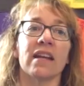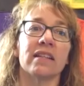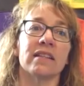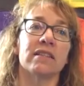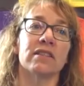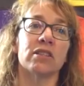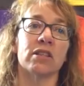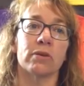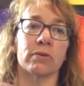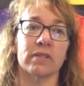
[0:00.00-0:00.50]

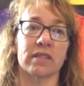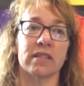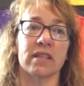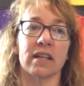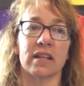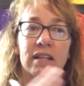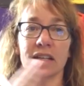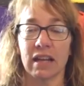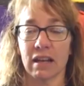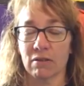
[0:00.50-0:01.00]
and so it's
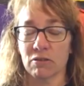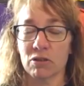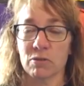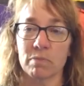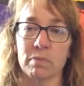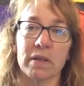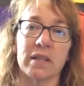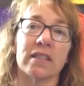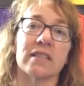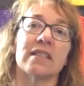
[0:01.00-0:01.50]
that
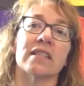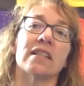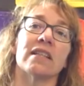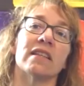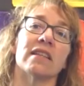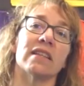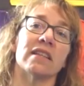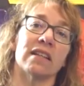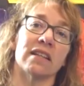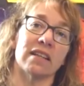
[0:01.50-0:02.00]
accountability
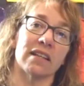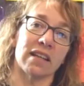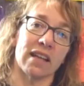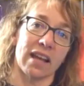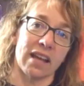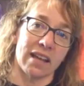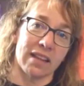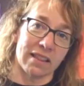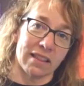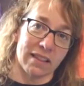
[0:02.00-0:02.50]
thing
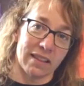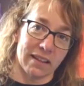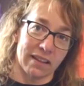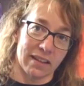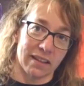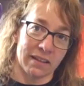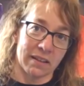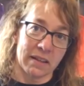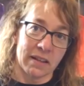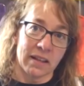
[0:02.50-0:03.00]
and
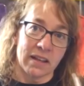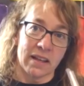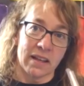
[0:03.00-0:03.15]
the